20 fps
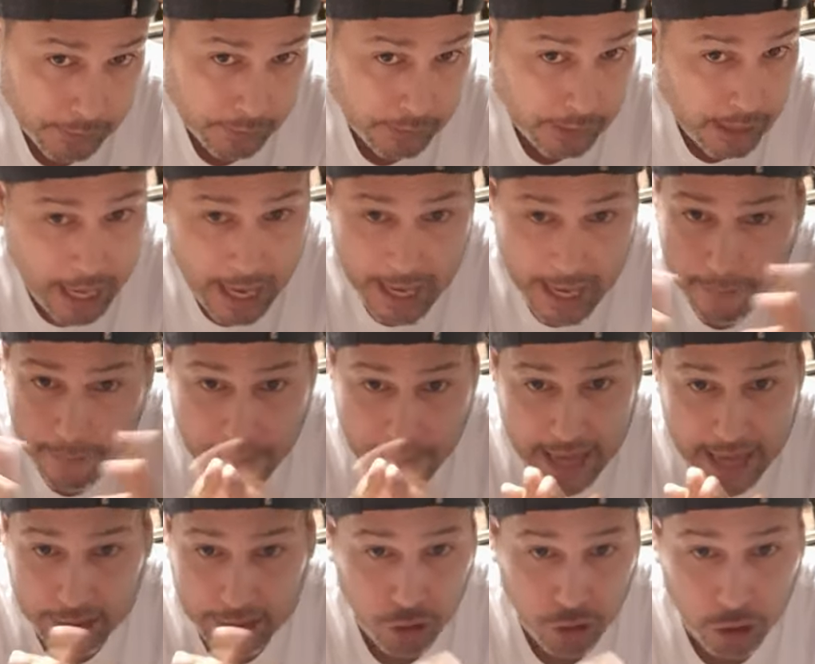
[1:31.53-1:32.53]
I ain't
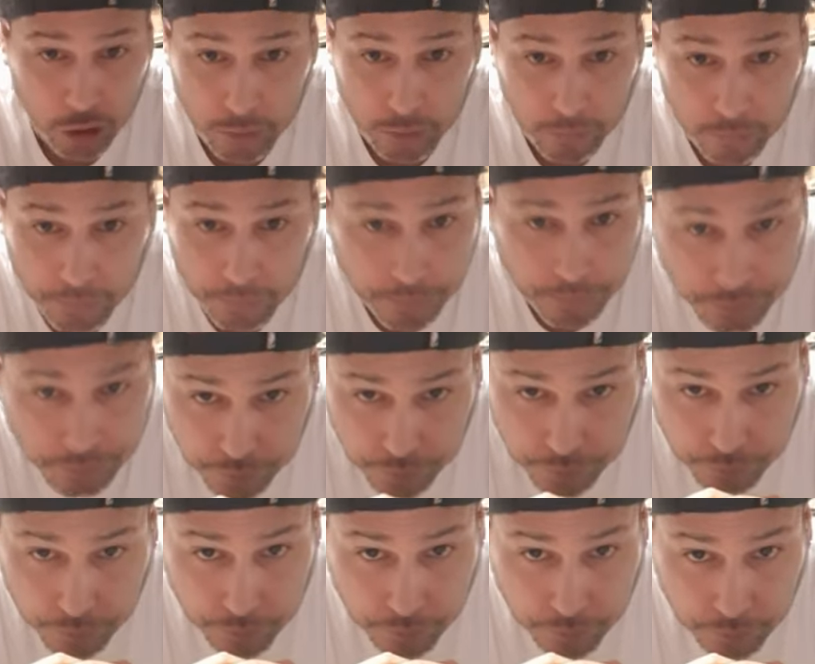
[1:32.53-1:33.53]
mad at you.
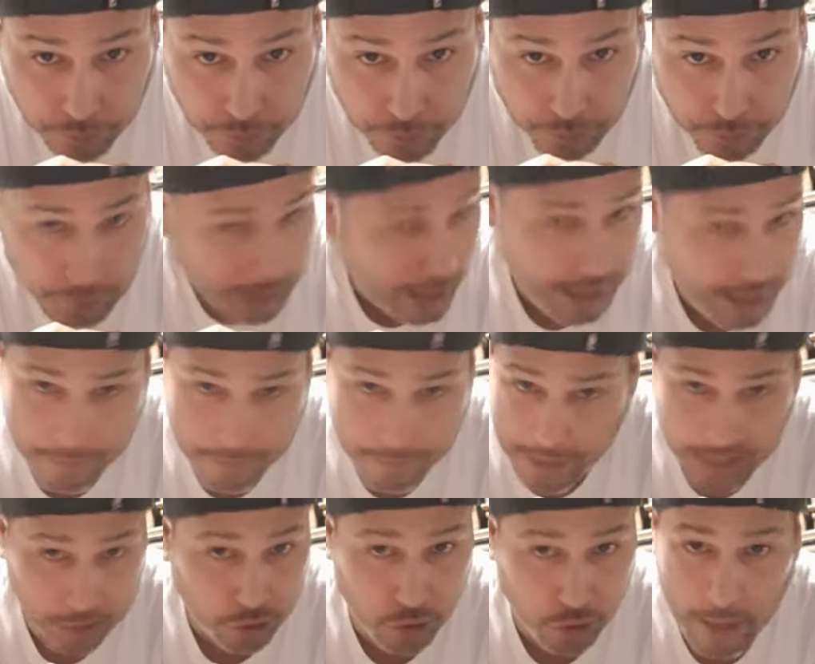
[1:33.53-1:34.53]
I ain't
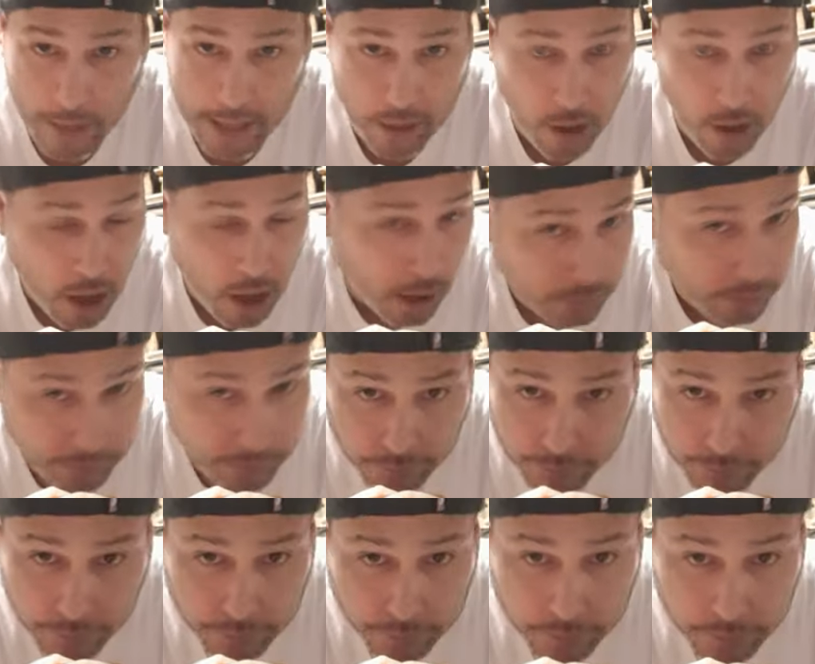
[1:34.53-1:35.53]
mad at you at all.
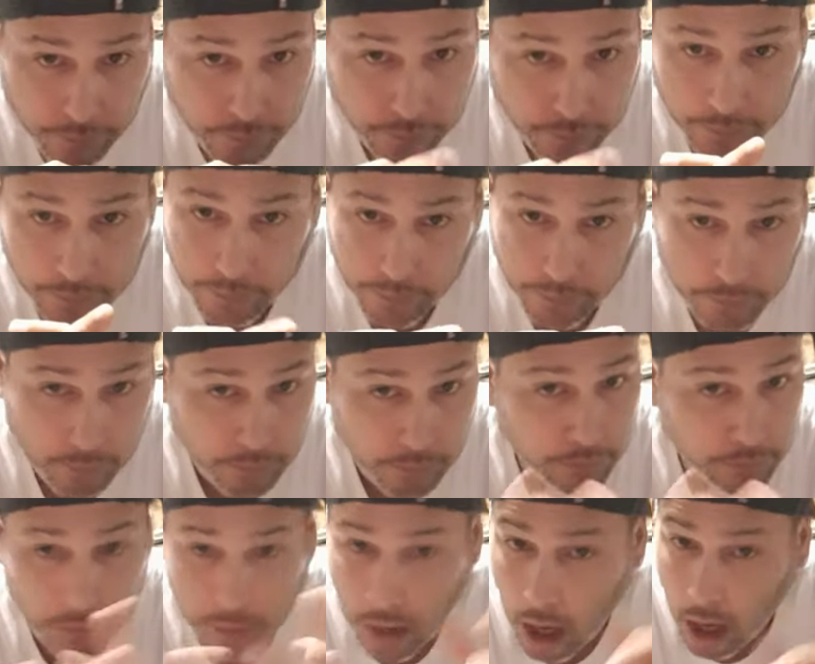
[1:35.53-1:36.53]

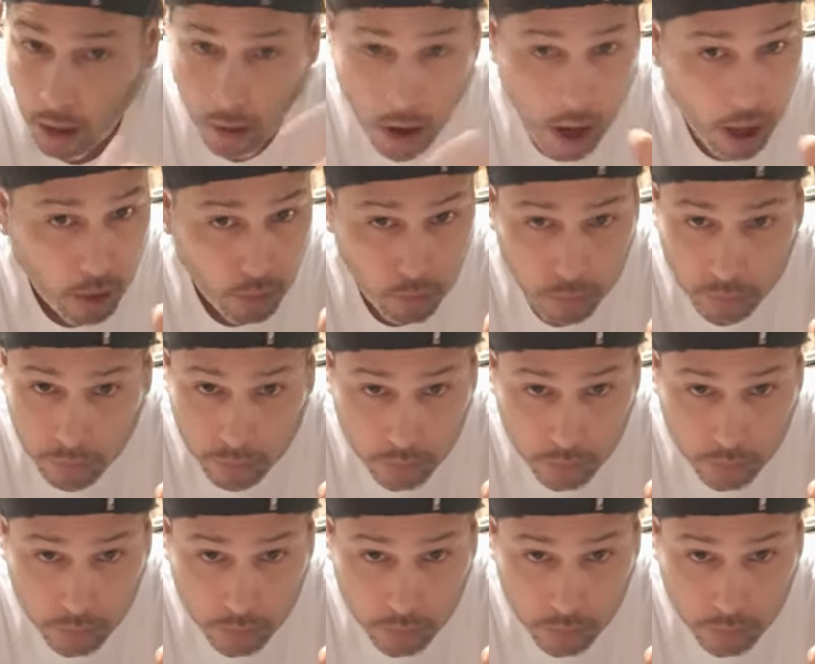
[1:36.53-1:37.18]
Go on.